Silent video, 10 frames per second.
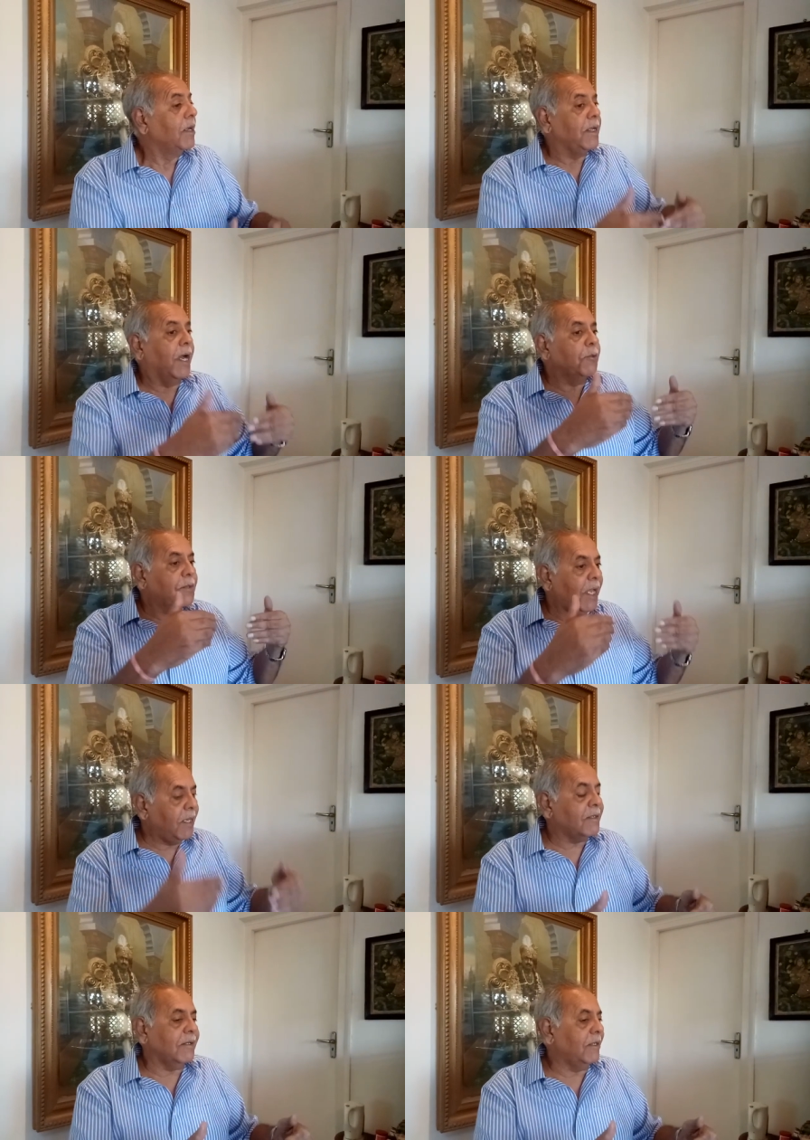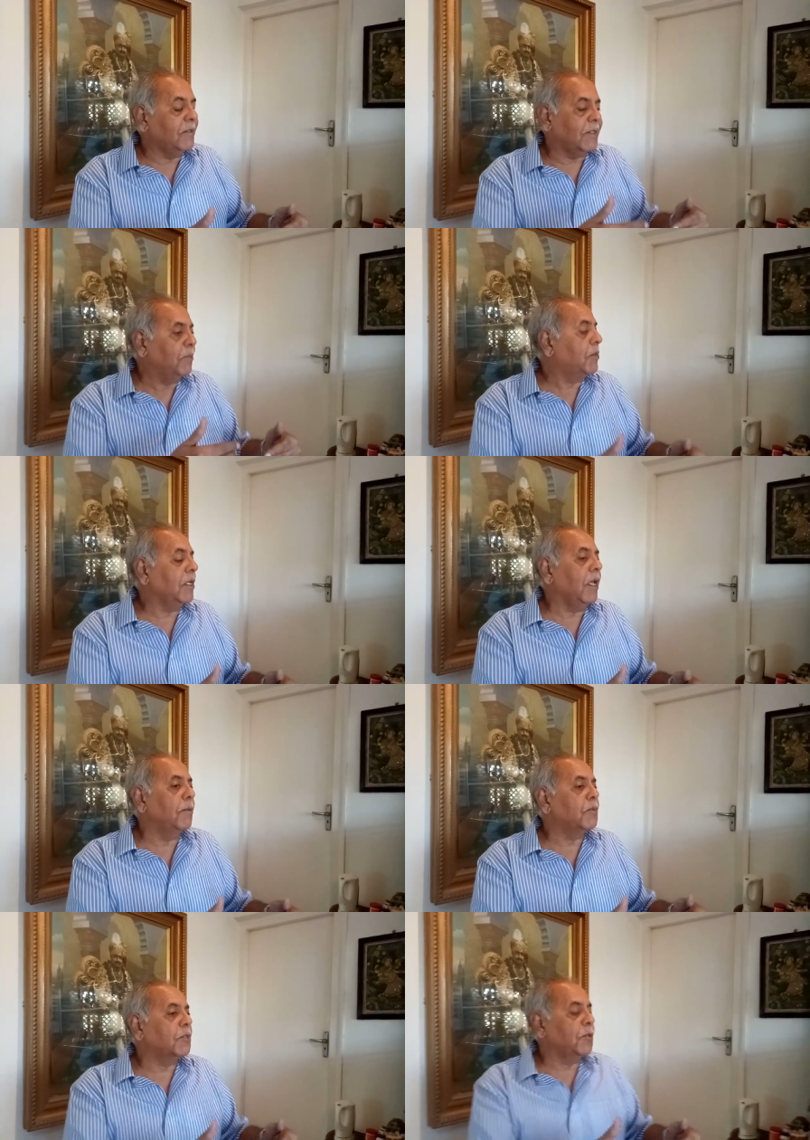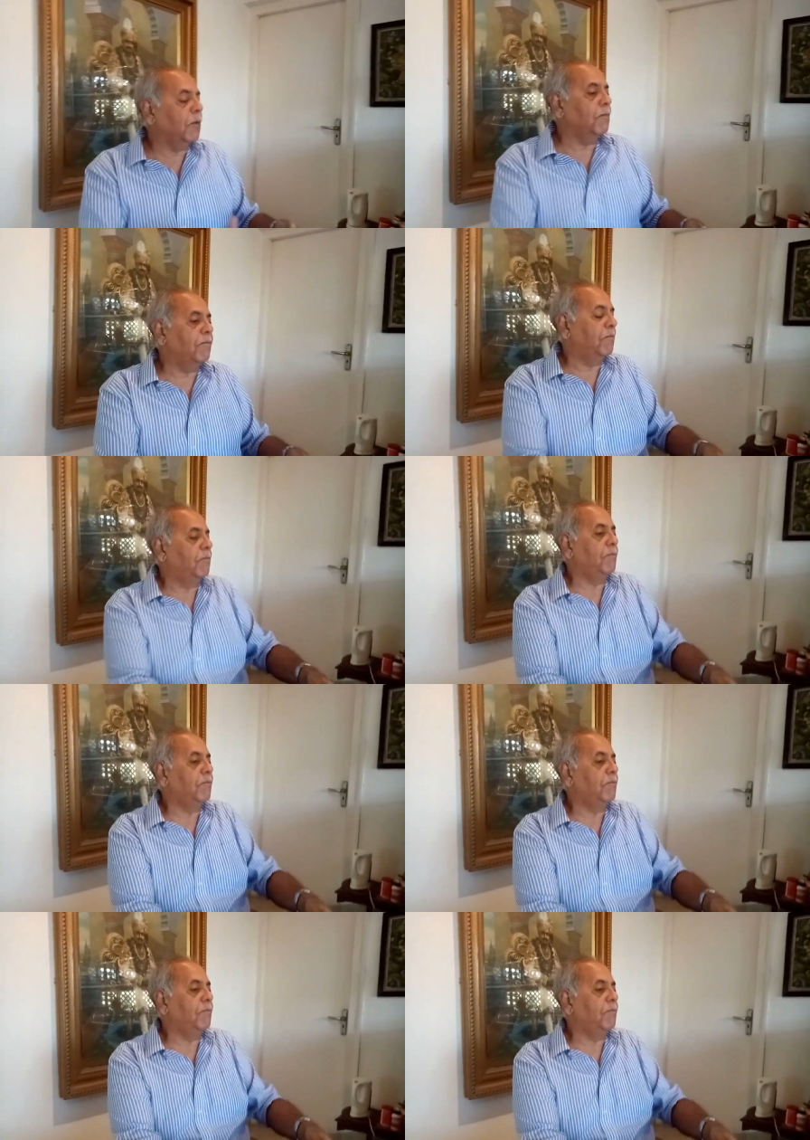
Now that is something I'm so